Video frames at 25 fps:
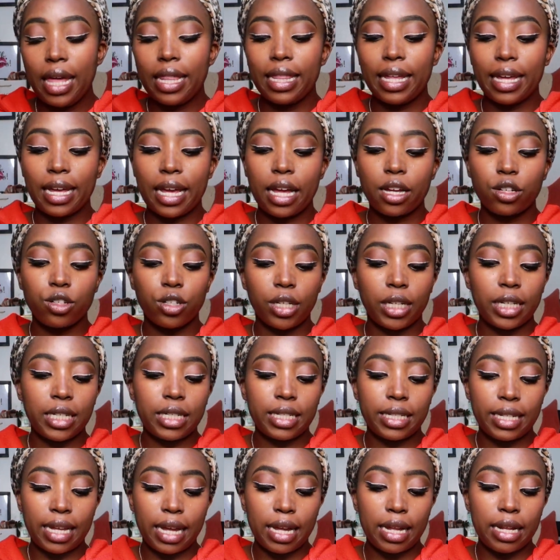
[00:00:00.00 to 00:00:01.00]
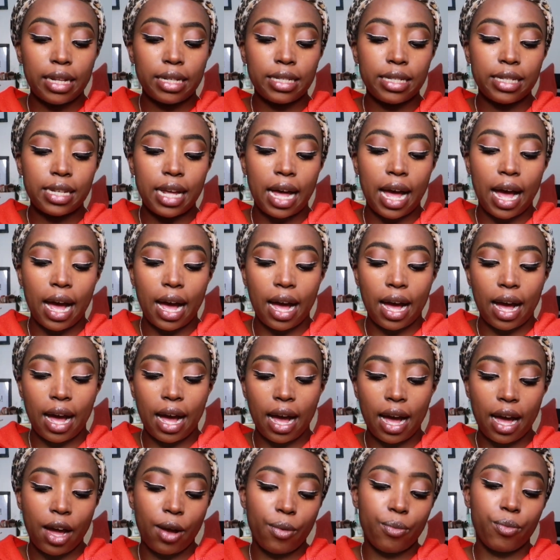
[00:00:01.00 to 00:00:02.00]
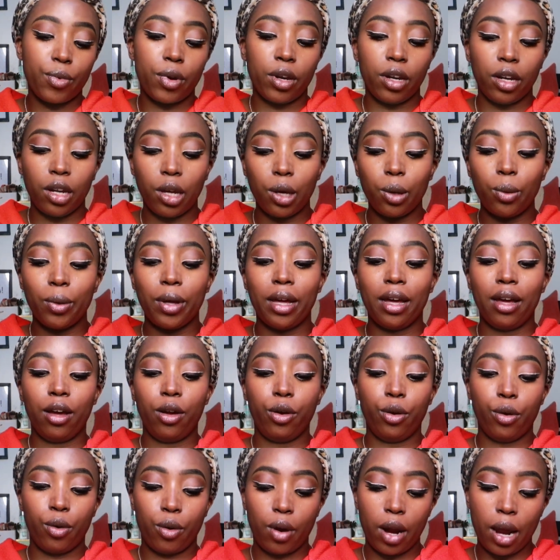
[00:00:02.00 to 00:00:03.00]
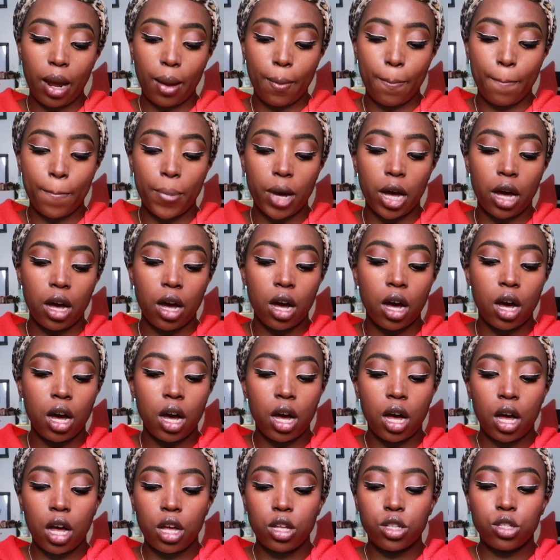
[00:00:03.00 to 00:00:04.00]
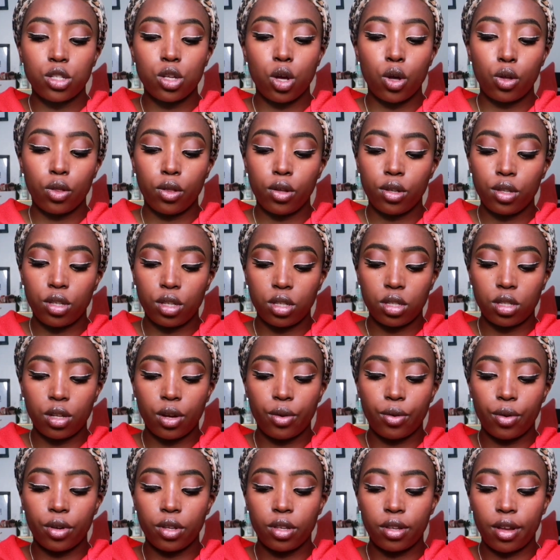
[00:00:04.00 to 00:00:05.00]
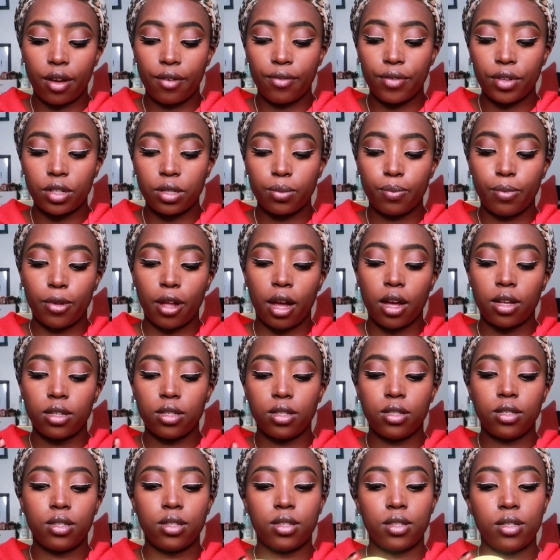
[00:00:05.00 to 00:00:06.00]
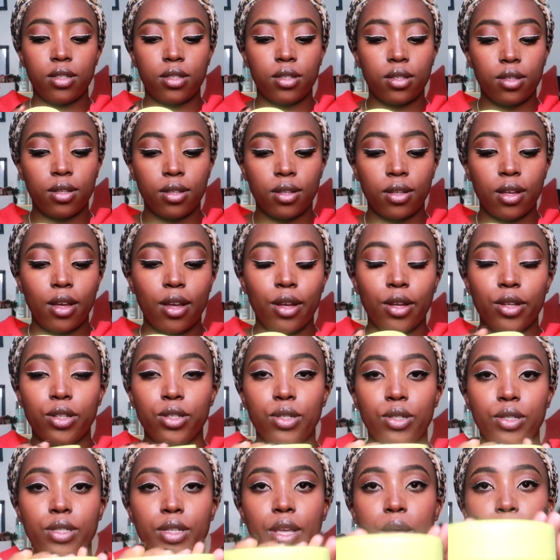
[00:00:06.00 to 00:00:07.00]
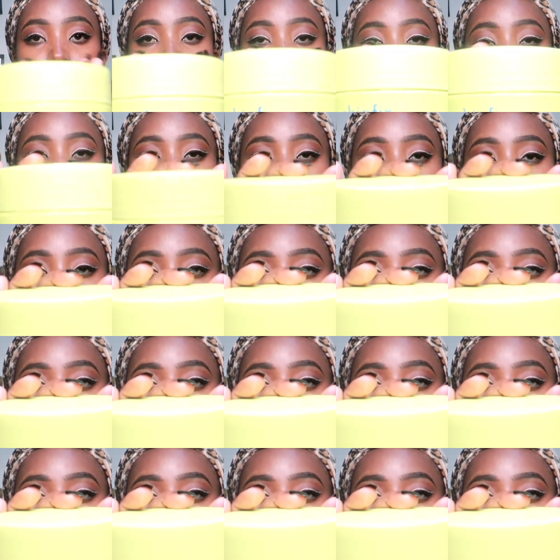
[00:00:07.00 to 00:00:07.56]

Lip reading: they actually sent a hair renewing cream. So this is the Resurface Plus. So this